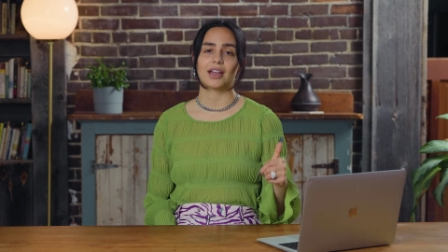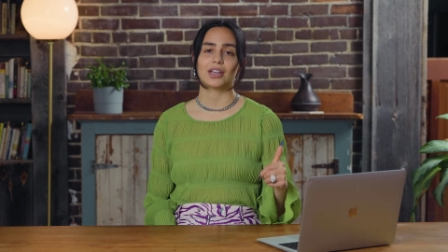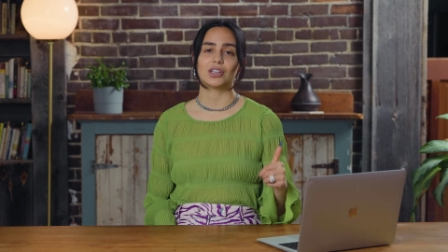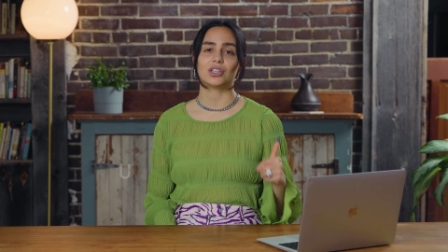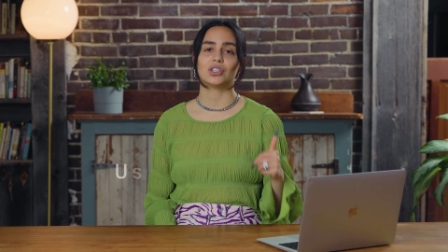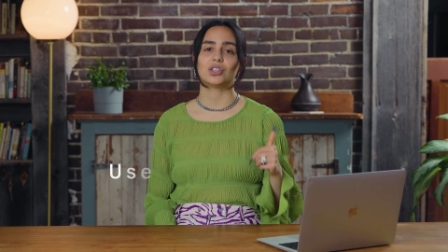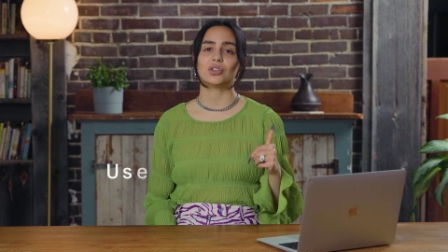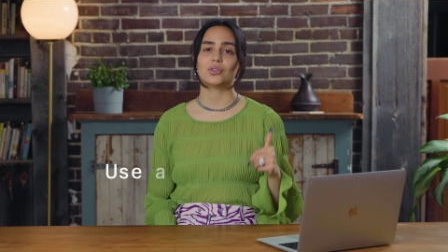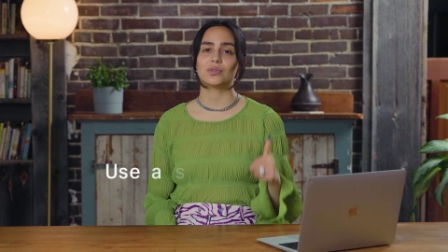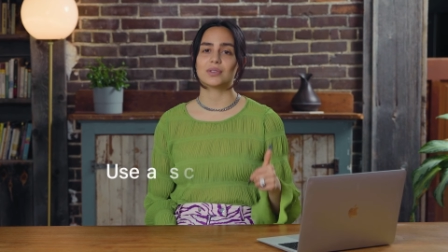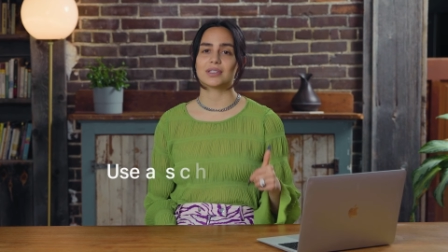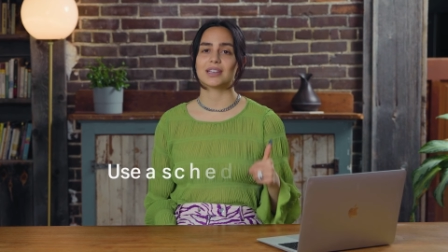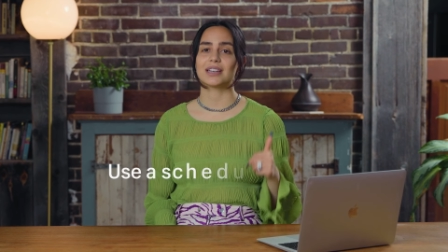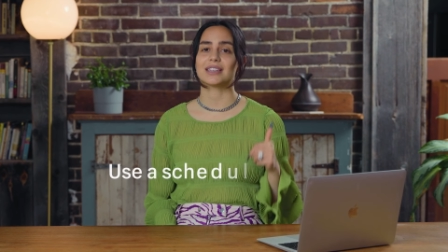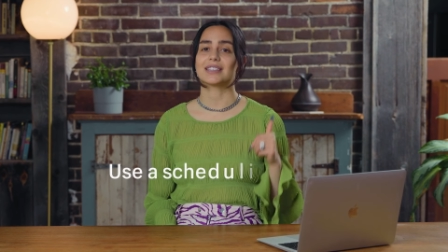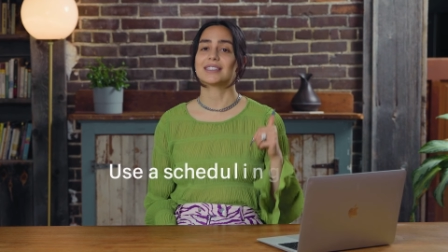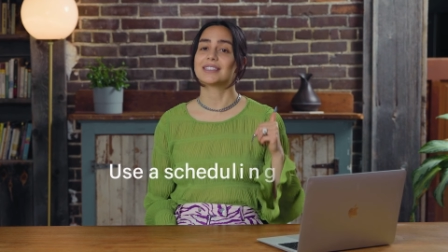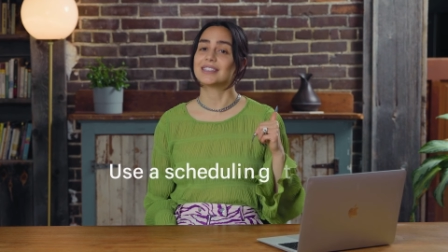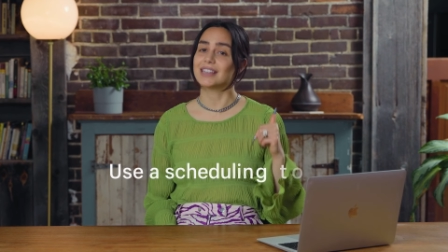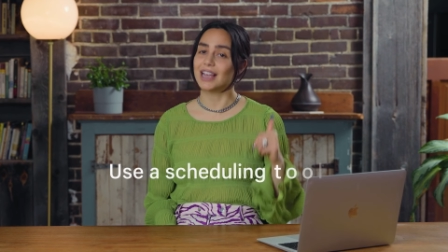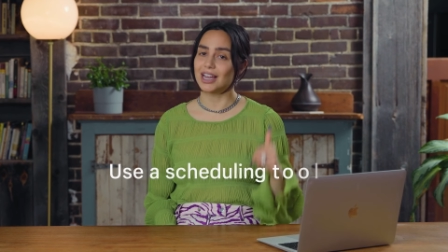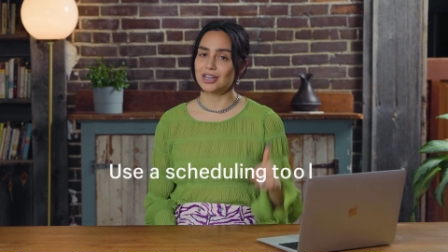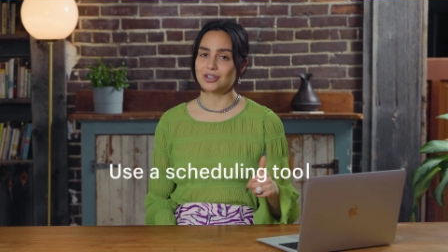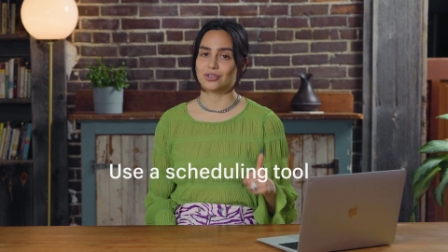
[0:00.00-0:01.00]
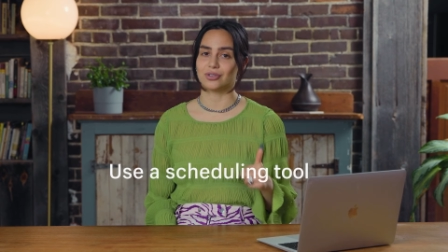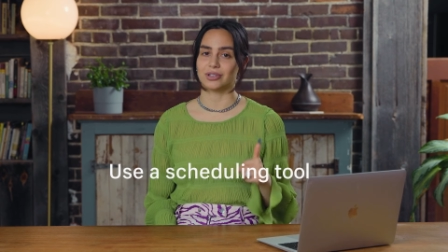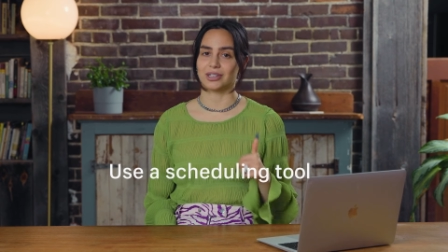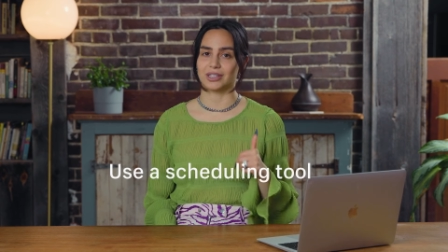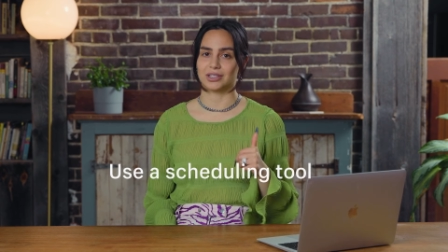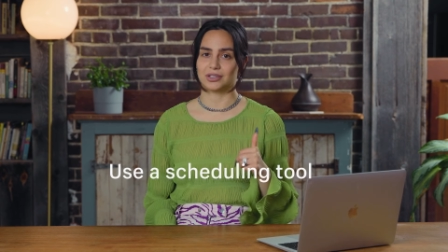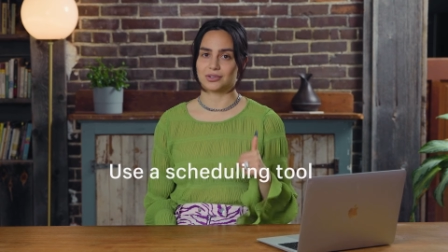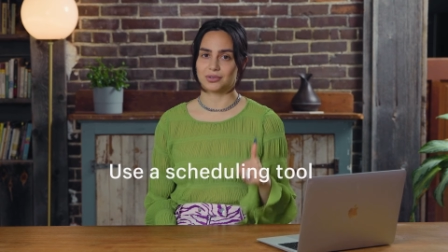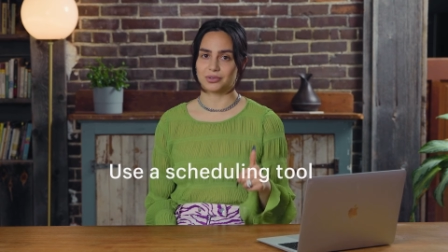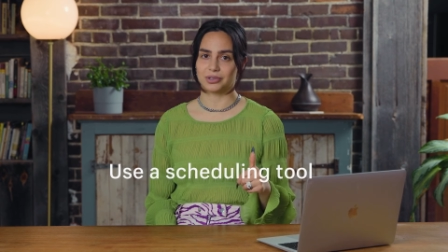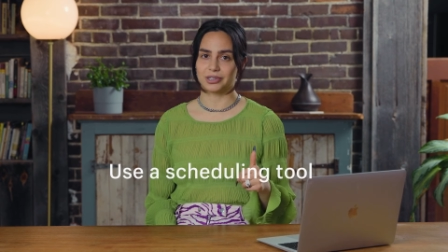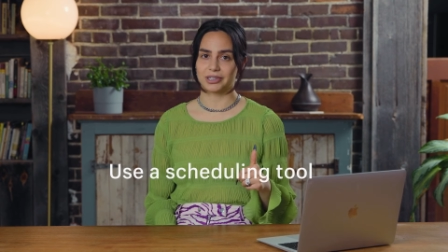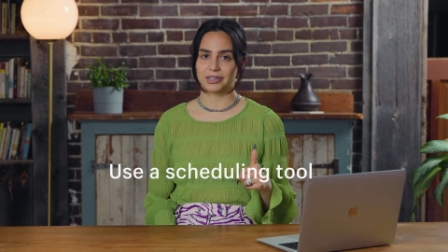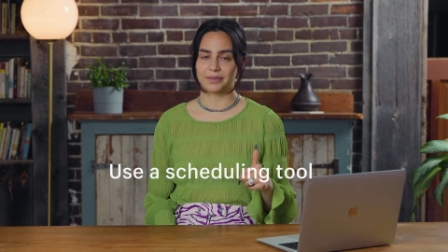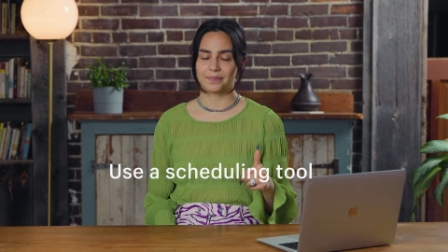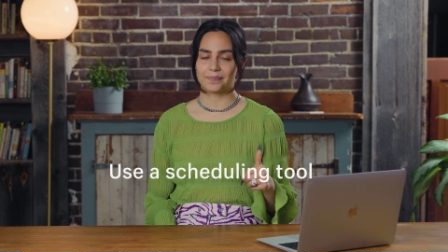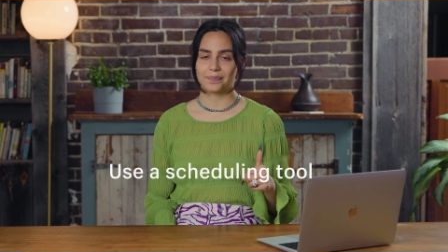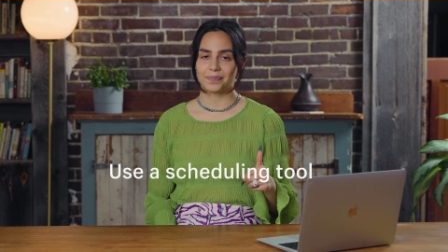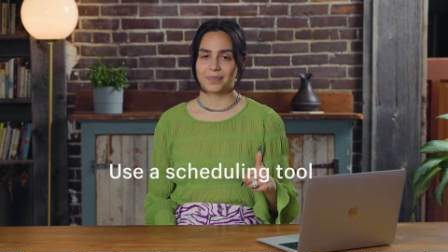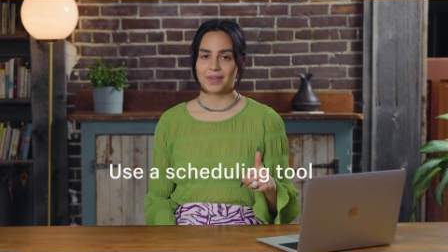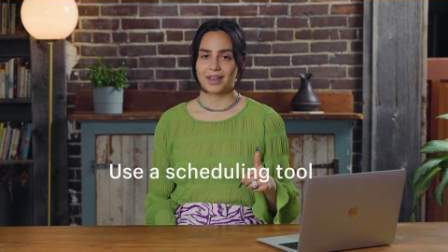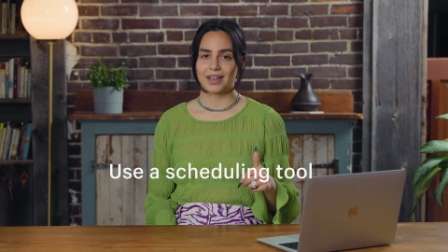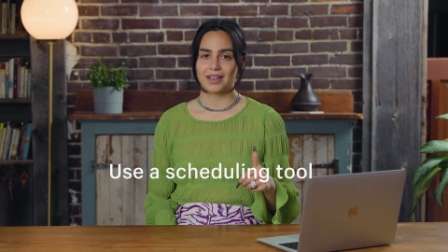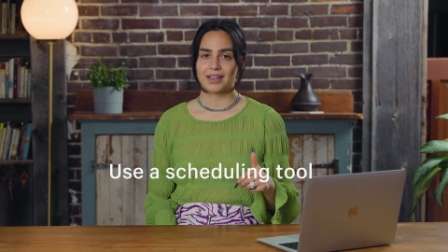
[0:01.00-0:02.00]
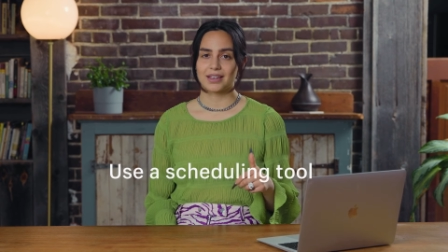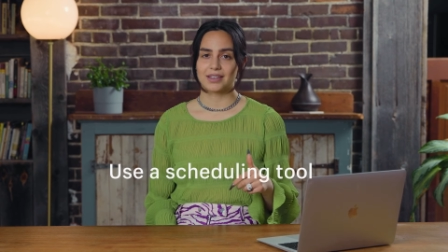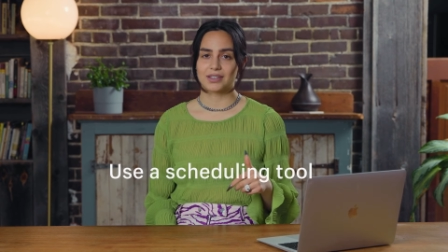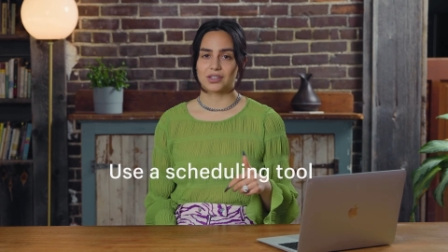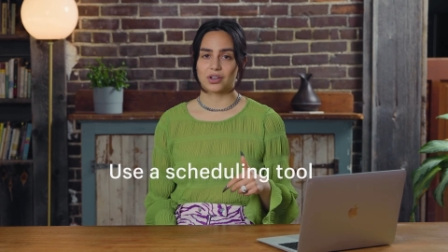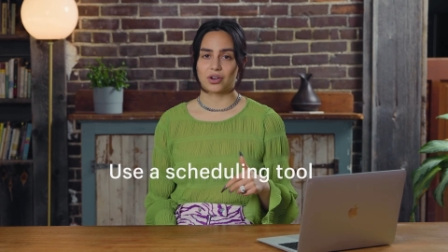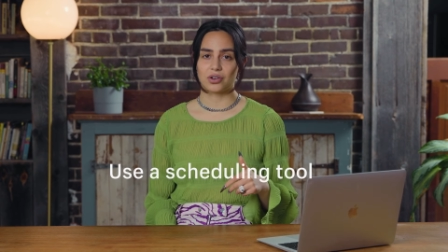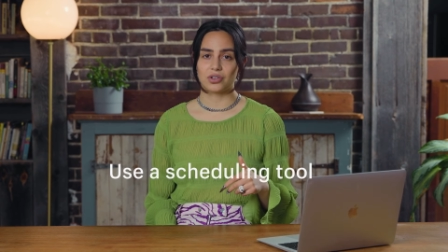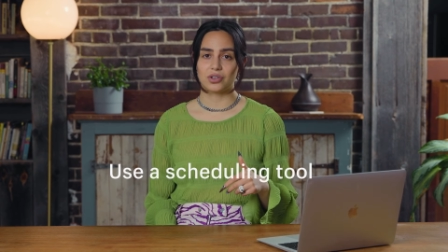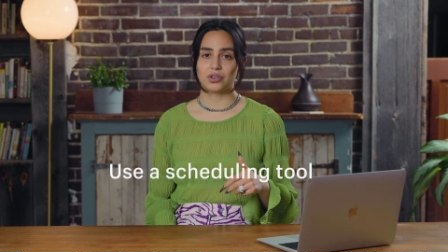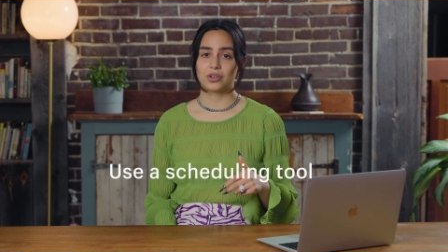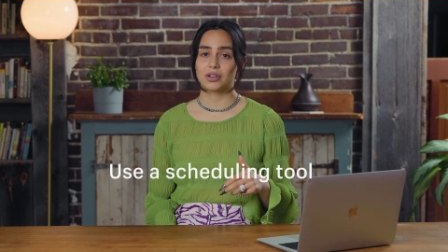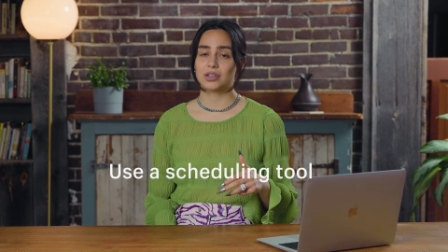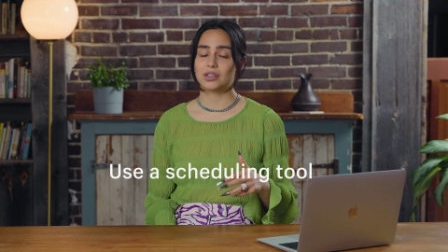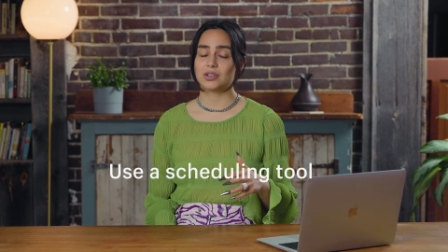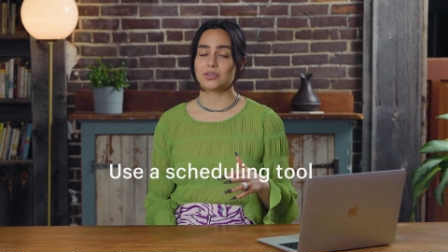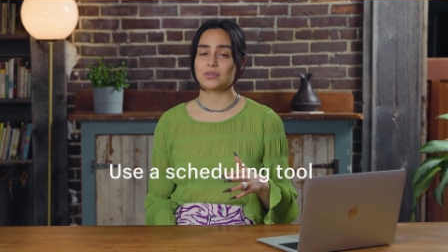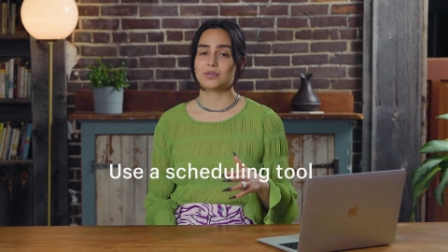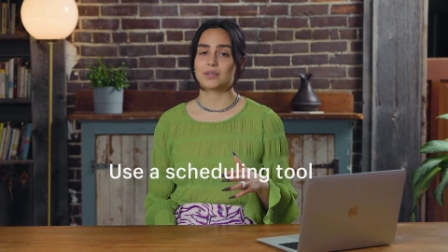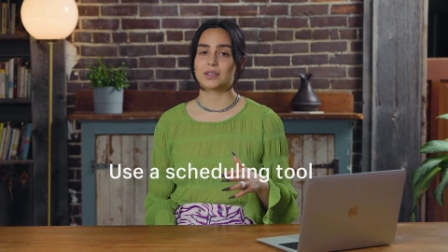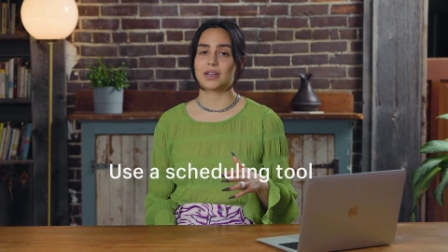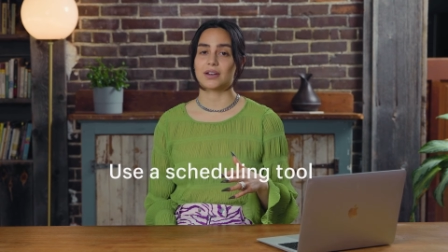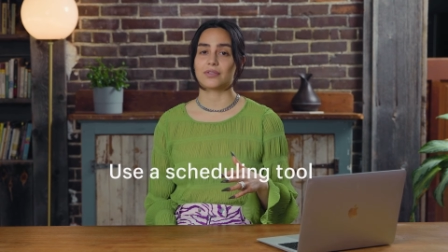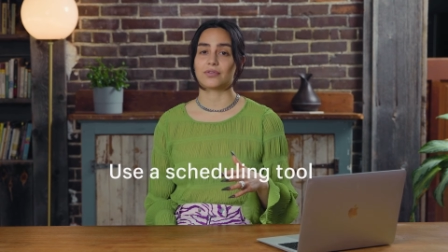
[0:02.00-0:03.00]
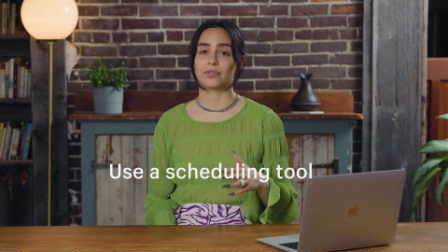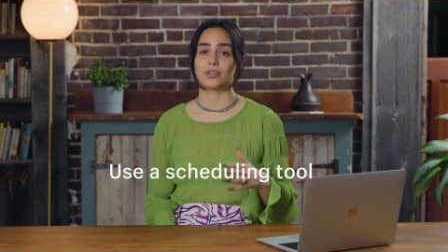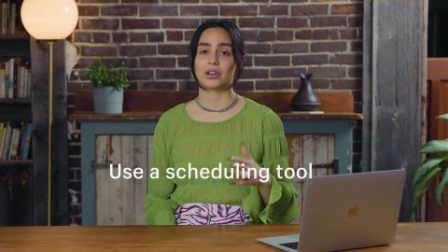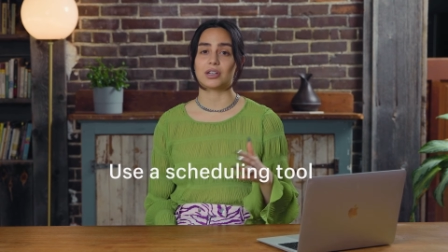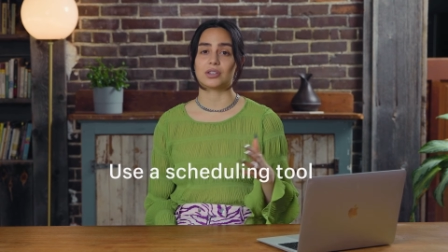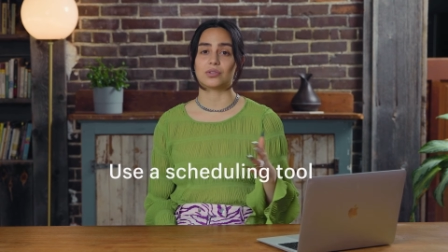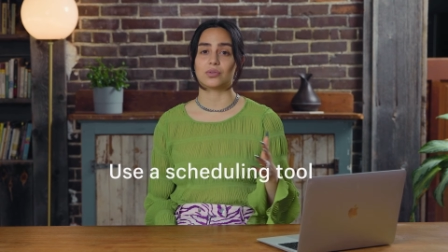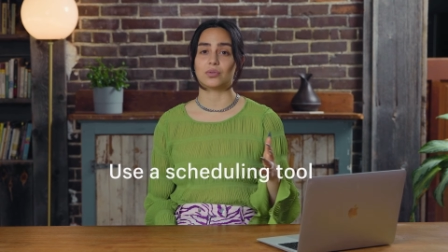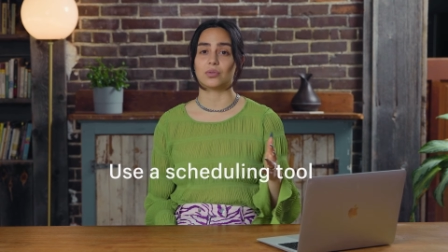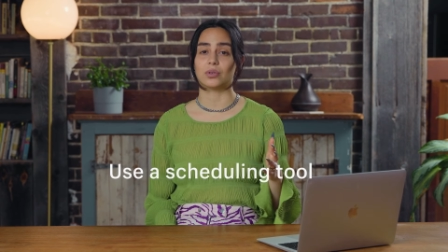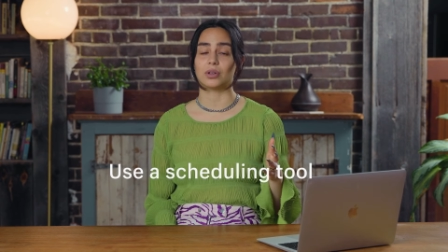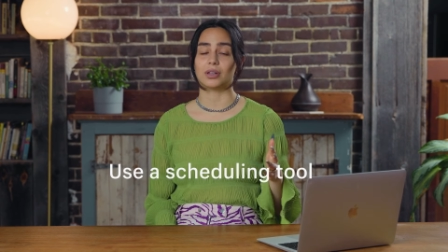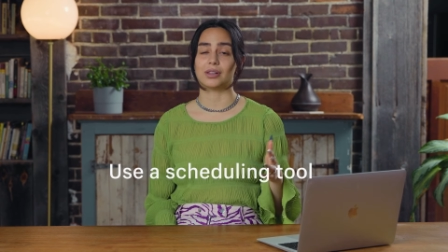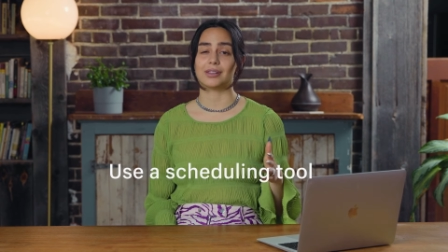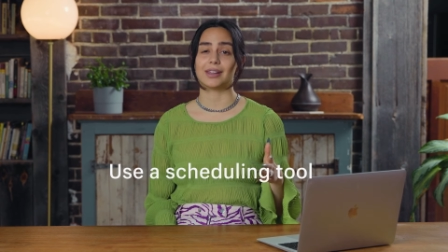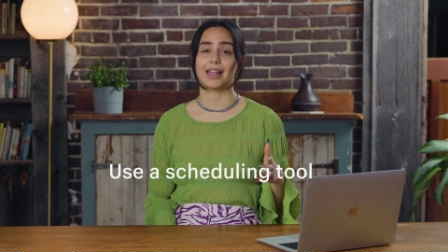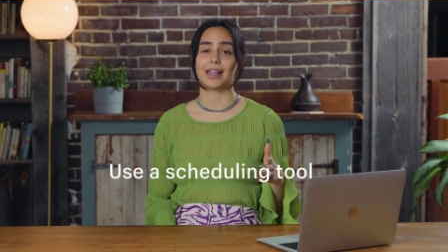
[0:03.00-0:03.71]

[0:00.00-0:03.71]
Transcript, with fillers: use a scheduling tool. So you could use a free tool